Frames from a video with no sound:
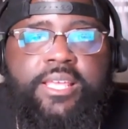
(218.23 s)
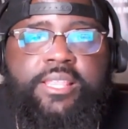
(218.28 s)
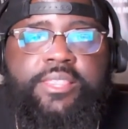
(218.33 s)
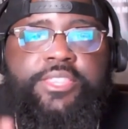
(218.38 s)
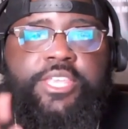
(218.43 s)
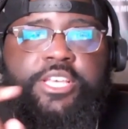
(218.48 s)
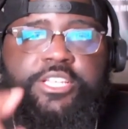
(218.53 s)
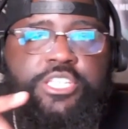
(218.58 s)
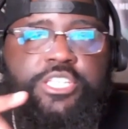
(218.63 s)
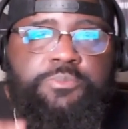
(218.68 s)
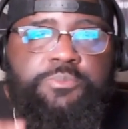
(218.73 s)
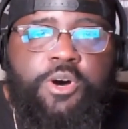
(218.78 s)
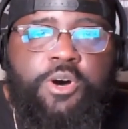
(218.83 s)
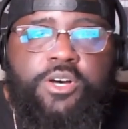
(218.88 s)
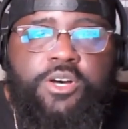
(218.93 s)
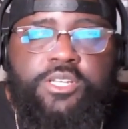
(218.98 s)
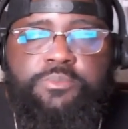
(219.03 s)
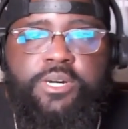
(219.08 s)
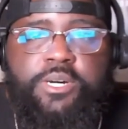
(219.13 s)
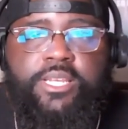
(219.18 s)
This is
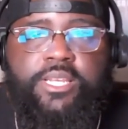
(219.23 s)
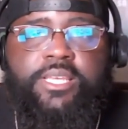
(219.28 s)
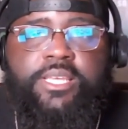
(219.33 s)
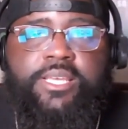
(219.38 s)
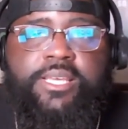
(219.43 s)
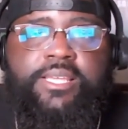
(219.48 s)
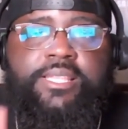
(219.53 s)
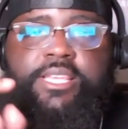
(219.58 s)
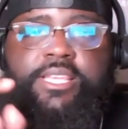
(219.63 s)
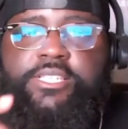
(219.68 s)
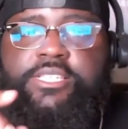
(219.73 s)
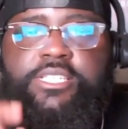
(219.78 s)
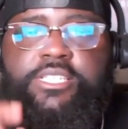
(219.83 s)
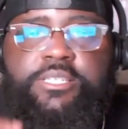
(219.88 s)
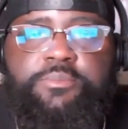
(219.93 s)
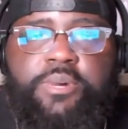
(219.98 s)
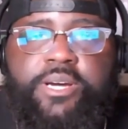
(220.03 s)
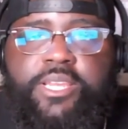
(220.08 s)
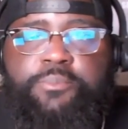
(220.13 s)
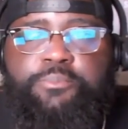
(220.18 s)
Moss Money. This is
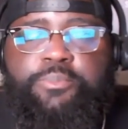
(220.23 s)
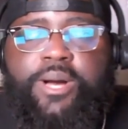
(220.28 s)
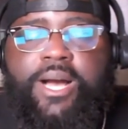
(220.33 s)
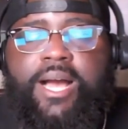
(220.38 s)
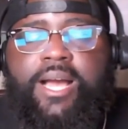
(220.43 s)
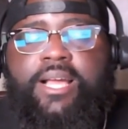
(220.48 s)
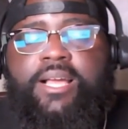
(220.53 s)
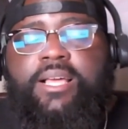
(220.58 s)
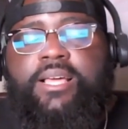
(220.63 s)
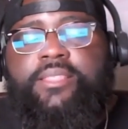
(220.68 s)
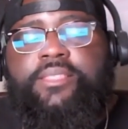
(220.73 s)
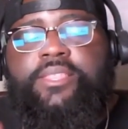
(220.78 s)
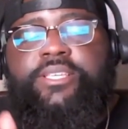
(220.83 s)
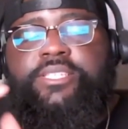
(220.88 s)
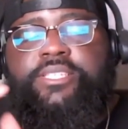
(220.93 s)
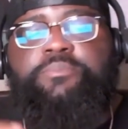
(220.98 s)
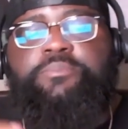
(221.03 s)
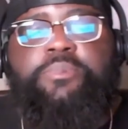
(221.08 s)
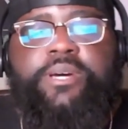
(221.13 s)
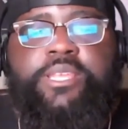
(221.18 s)
Money Pot. This
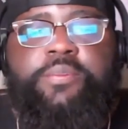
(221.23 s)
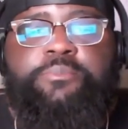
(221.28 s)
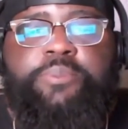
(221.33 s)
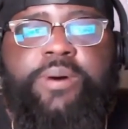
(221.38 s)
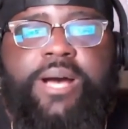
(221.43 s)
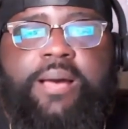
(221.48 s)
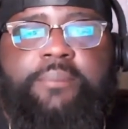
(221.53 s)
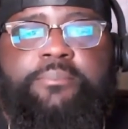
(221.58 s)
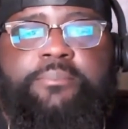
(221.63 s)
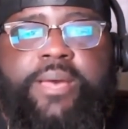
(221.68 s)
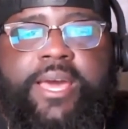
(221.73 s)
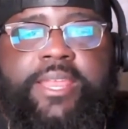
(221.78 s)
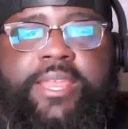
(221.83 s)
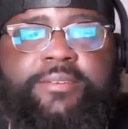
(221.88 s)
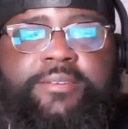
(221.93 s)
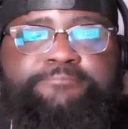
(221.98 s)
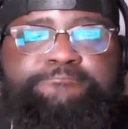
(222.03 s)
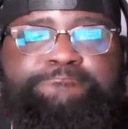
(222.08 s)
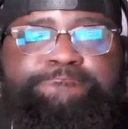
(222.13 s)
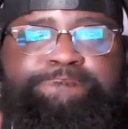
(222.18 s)
is Money Pot
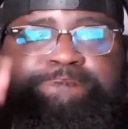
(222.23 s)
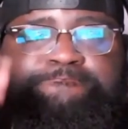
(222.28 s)
Betting.